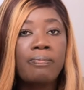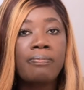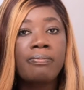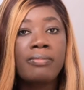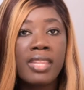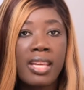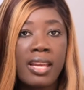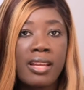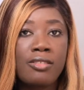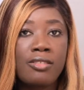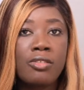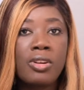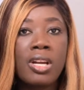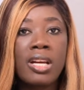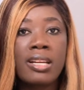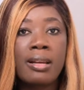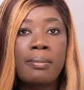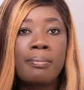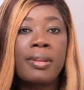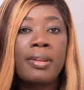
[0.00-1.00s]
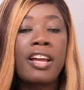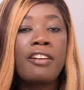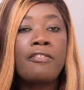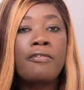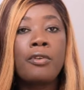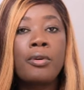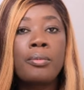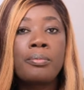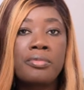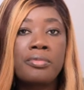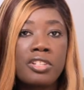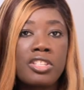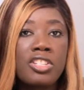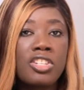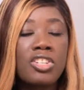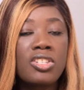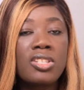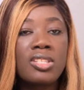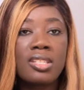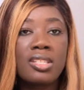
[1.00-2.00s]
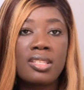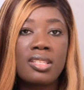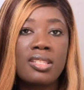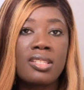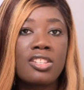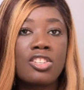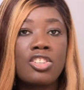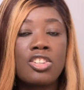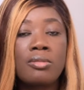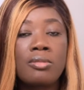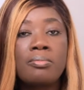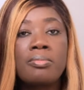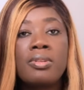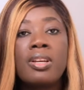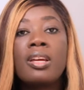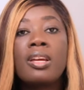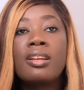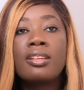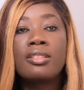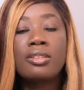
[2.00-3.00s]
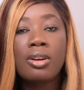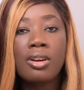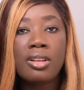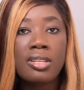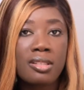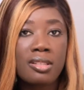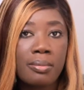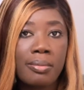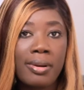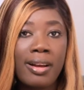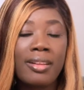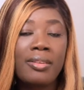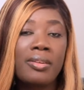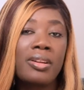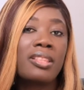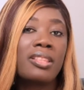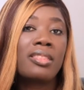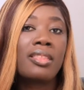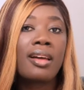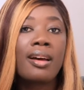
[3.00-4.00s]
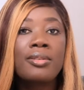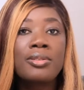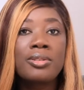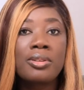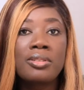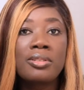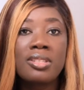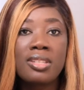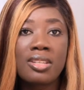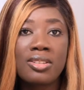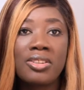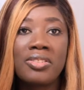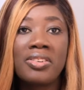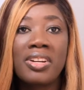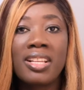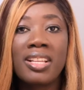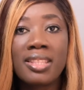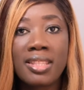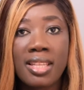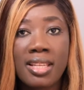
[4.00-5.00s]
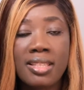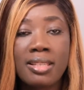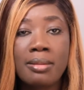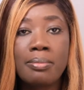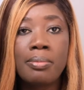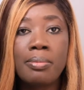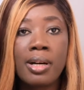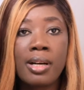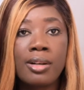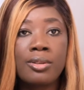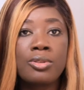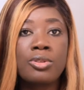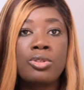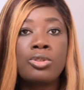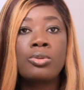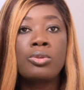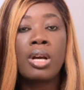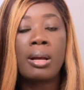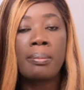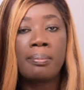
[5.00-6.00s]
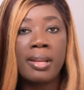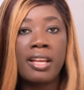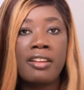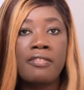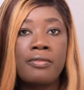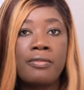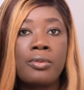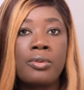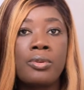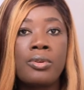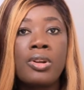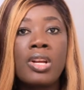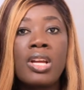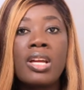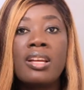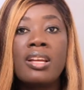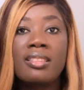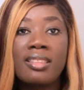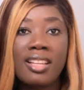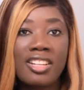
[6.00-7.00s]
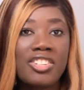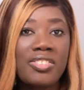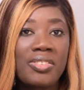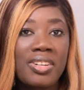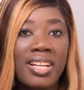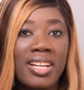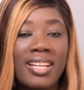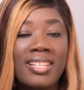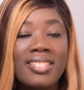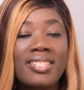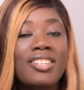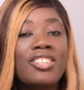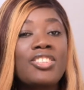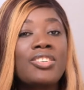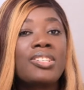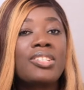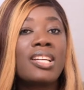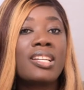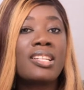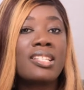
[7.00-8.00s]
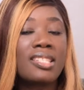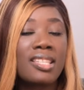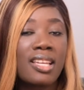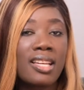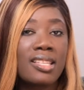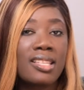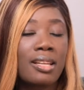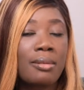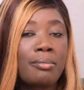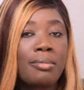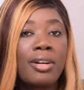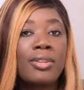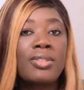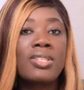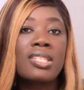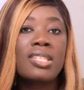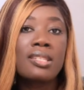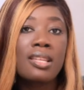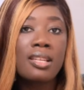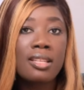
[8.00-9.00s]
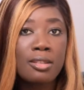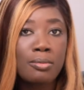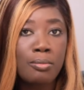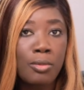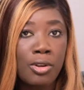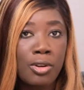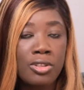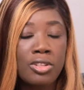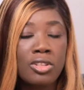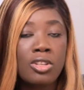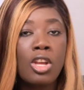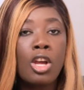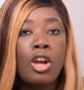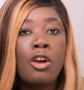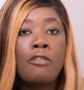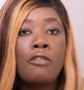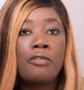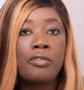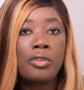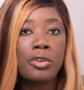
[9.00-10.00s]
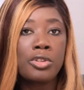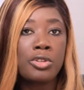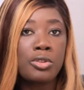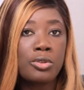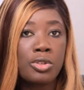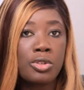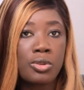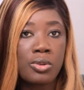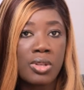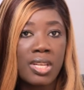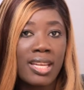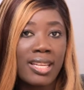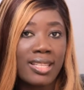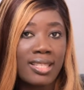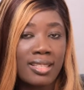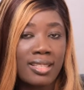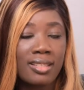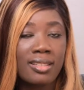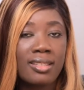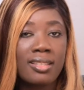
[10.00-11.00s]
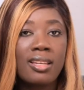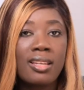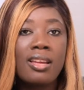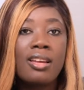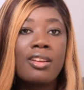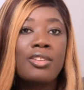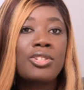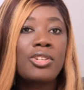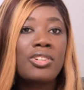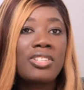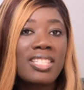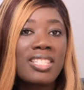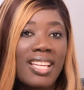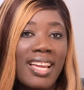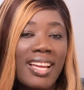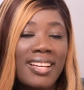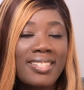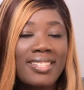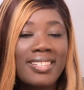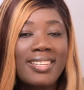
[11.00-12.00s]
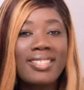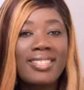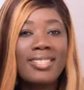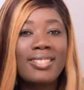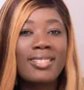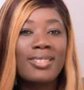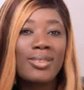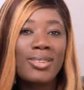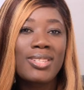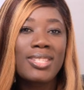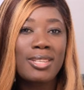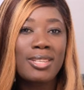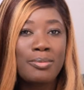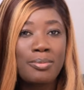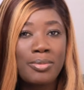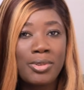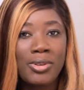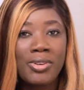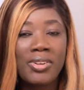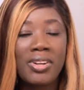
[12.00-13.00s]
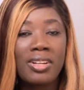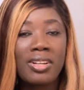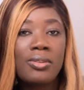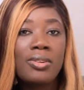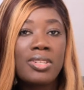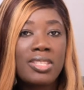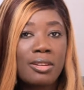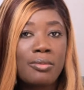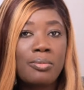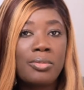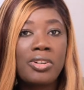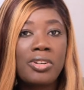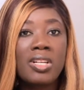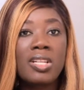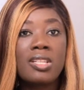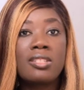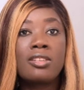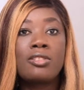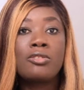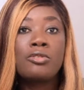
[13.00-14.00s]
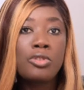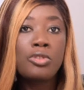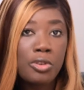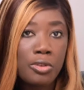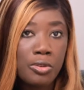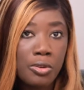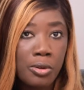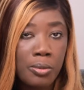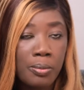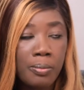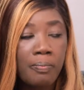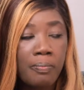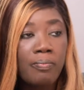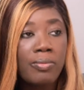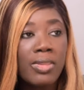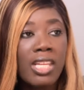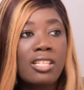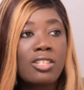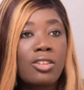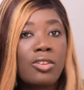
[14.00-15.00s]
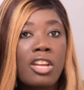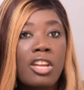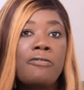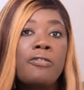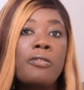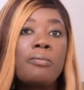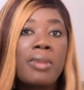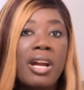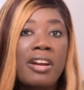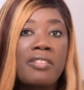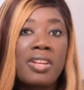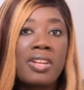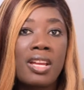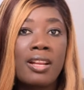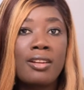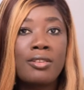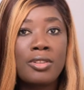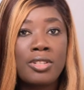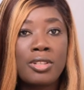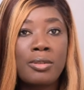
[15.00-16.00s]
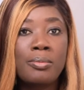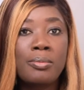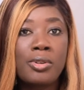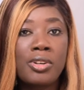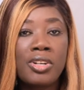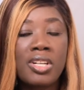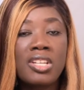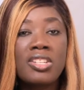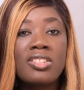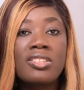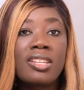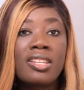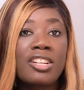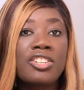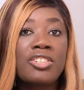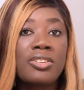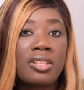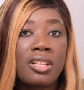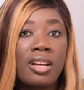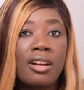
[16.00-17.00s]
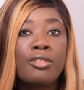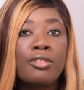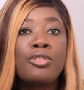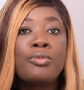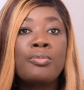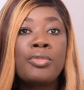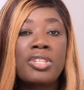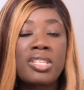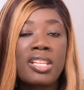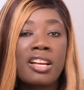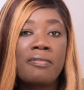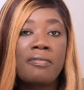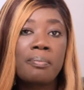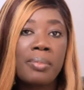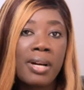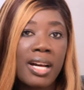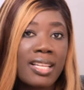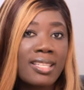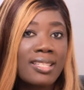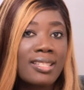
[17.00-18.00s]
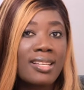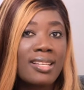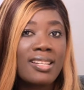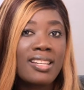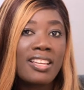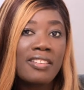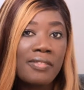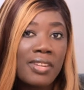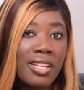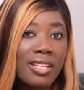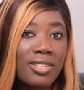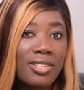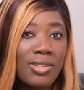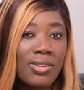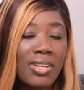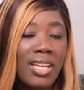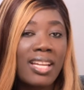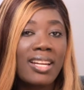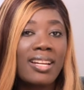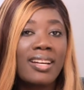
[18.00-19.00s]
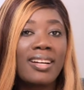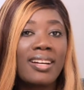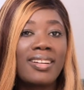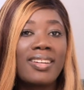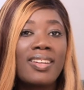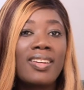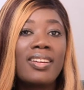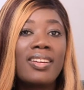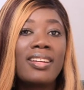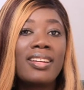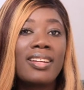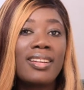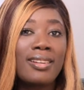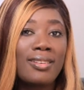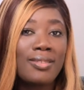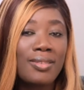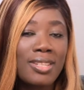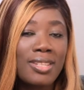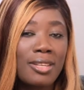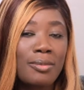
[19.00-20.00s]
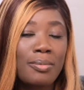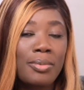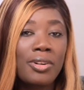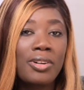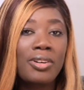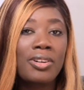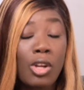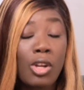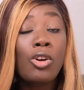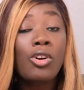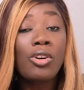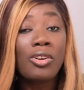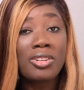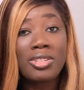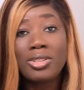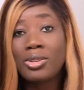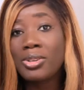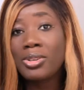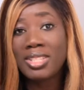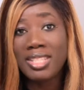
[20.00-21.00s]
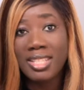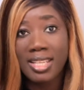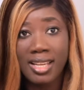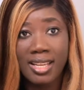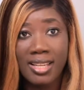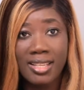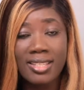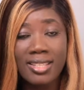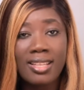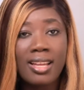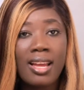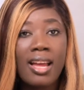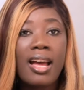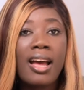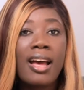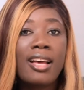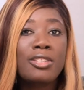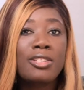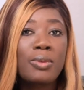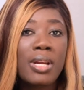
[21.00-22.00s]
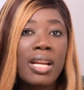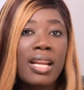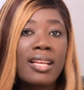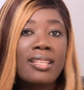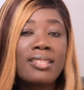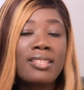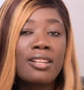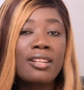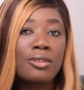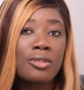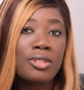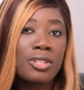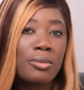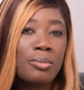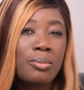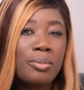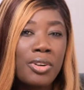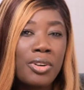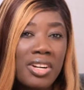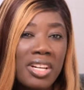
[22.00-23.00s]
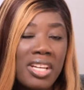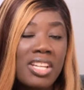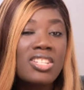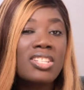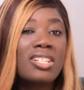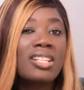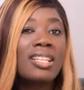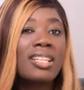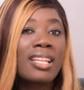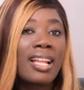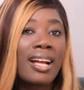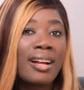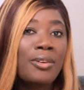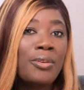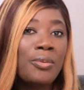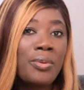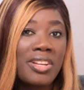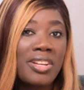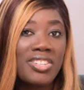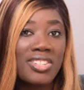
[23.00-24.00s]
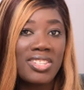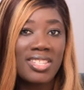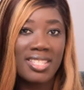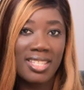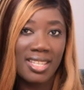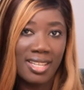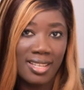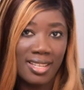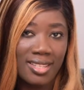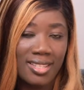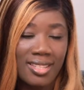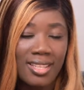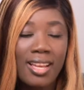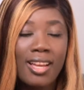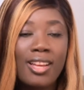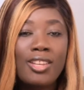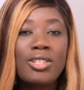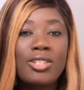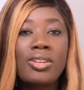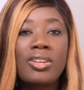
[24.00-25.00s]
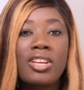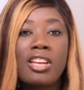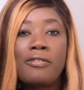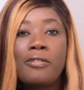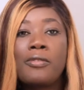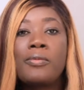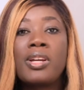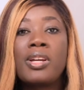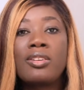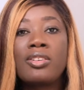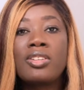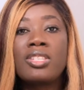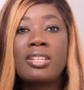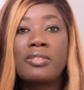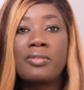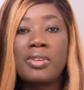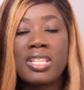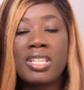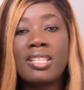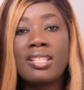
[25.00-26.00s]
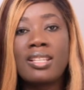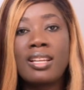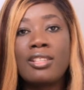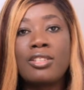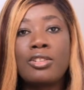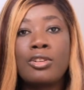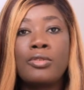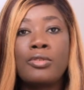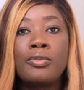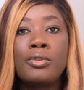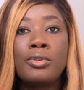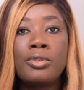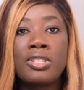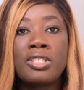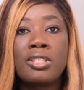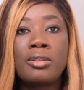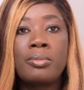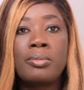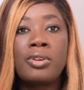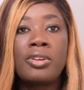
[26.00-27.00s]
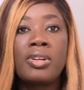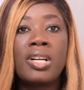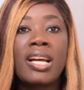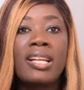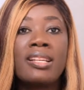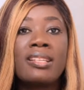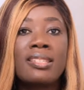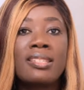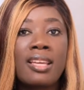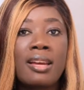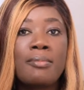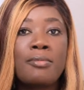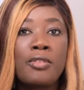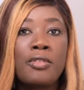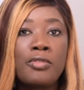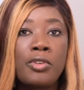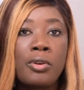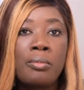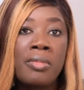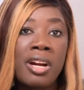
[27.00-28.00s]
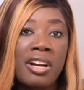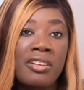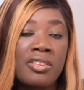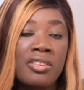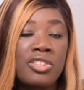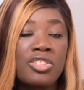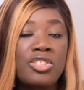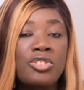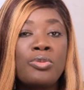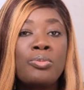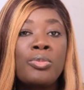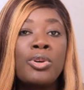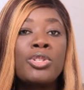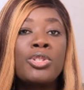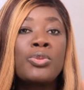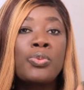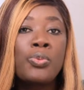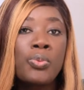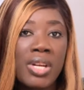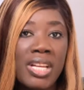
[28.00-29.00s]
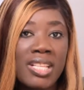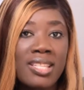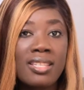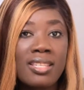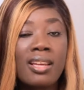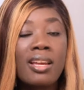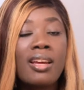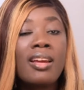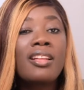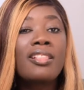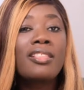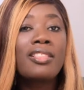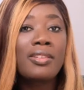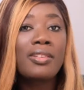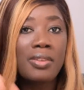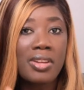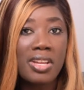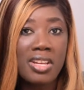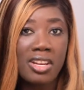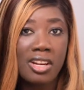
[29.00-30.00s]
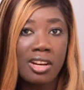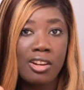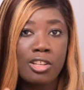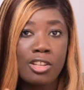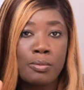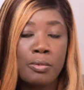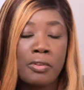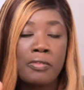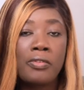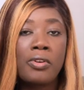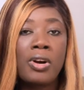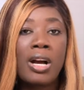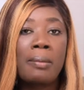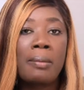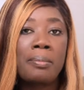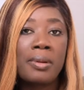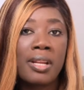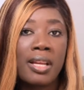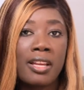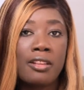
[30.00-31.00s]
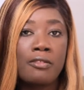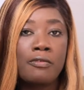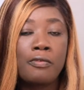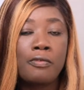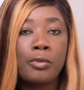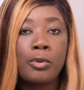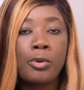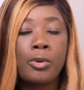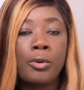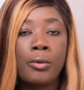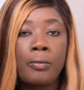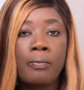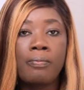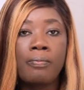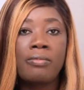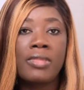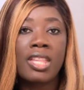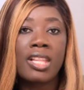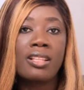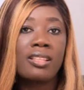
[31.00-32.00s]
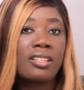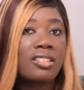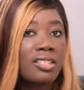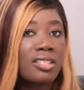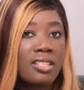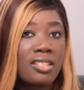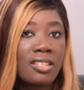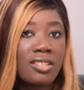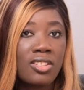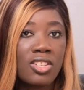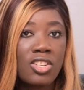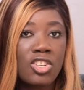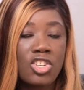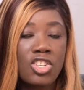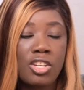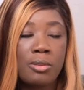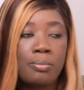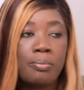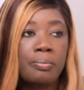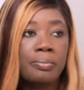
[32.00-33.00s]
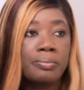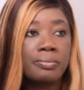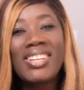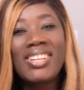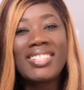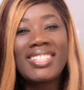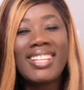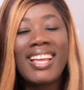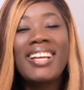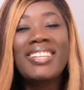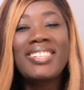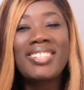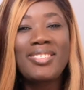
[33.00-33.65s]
then you can apply for British citizenship. It costs about £1,630 to apply for naturalization, and it takes about 6 months for you to get it. So next is Luxembourg. Luxembourg is in Europe. So if you marry a Luxembourgish national, you must have passed the living together in Luxembourg course or test, as well as the Luxembourgish language test. So if you were not a resident of Luxembourg at the time of your marriage, you must wait 3 years before applying for the citizenship. So next